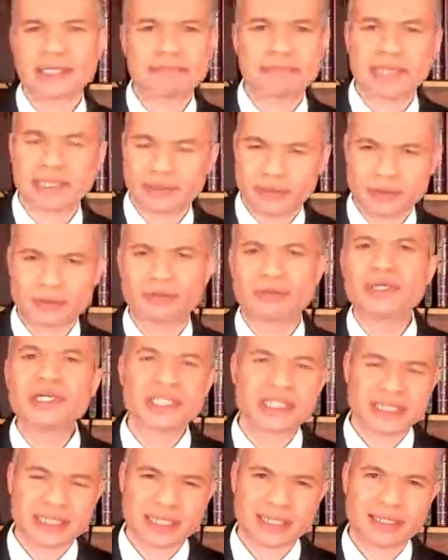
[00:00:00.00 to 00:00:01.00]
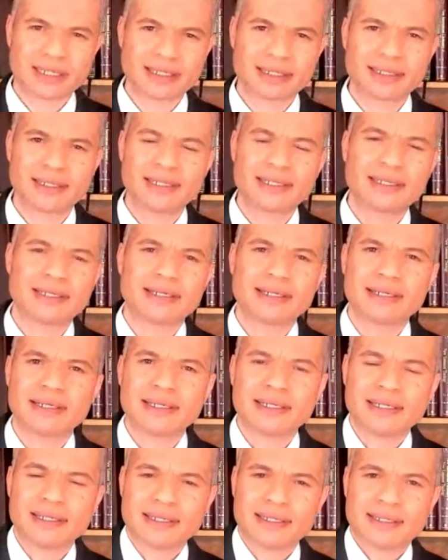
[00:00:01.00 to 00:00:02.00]
about the risk
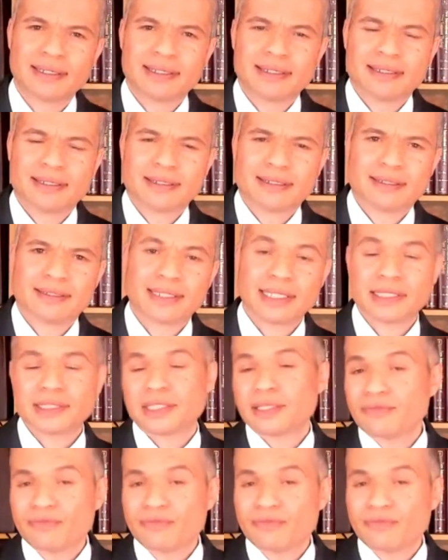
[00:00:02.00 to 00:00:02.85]
that's